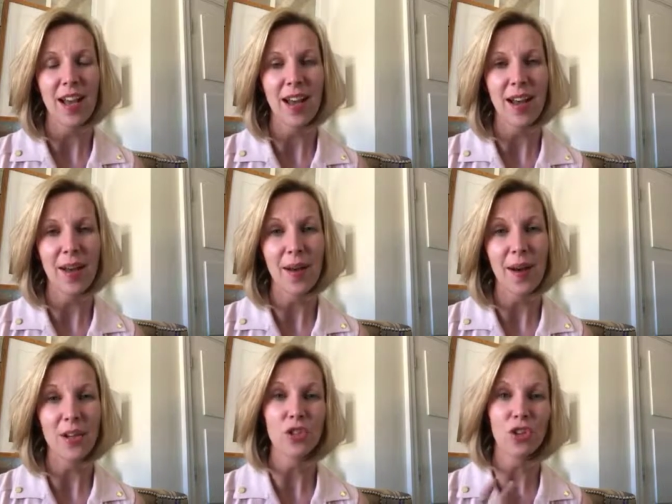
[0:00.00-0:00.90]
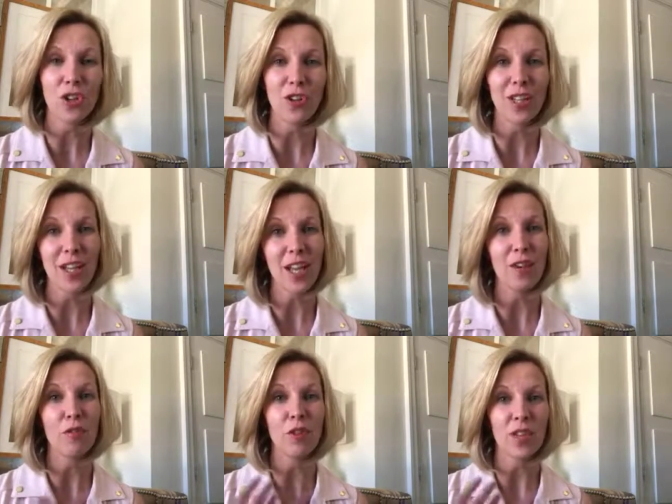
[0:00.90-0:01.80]
uh, are struggling kind
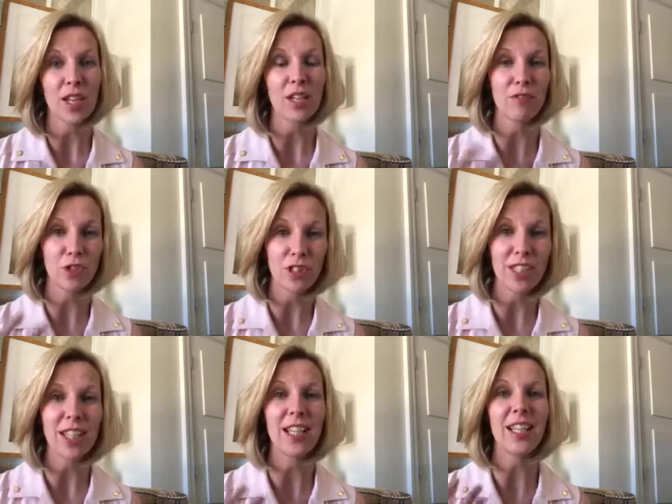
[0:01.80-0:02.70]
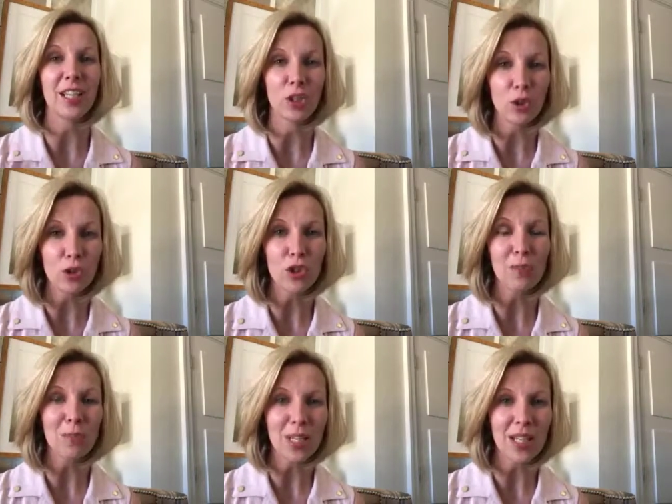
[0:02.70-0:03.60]
of with that diversity and
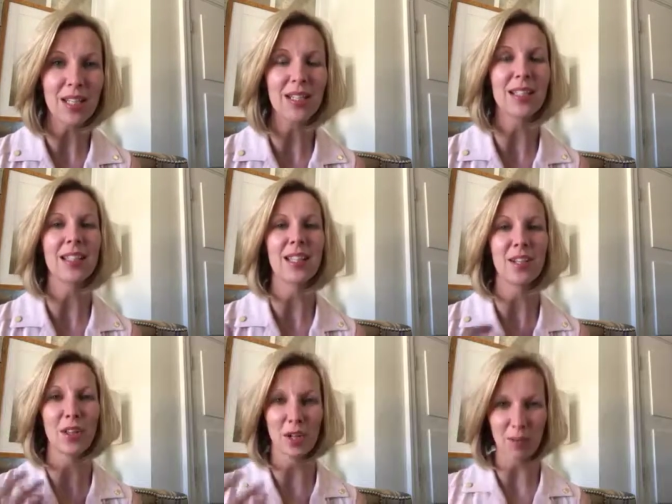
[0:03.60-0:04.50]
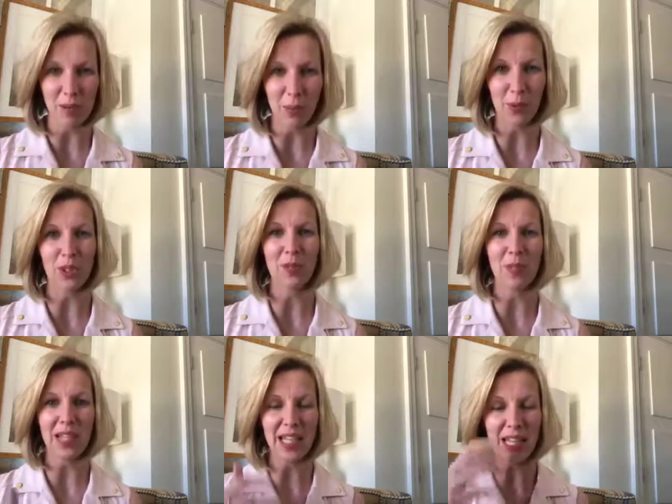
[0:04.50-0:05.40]
inclusion piece and a lot of people are
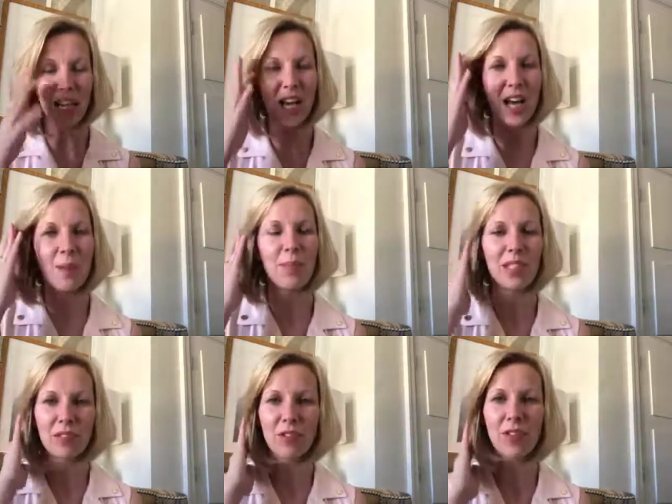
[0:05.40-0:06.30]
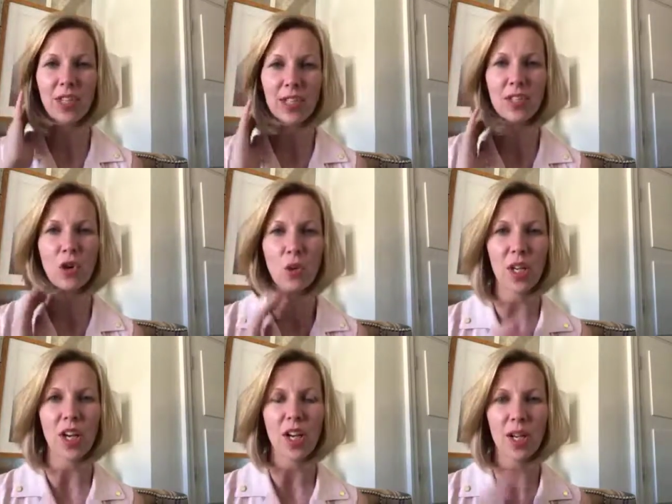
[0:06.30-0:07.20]
speaking up and different things
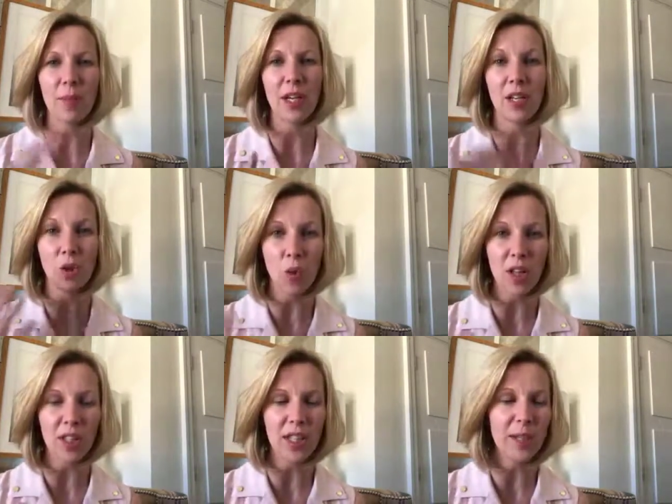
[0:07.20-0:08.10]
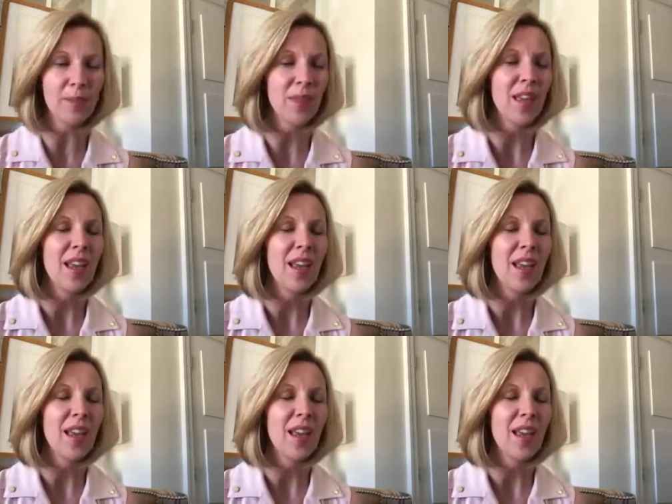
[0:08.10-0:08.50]
going on about equality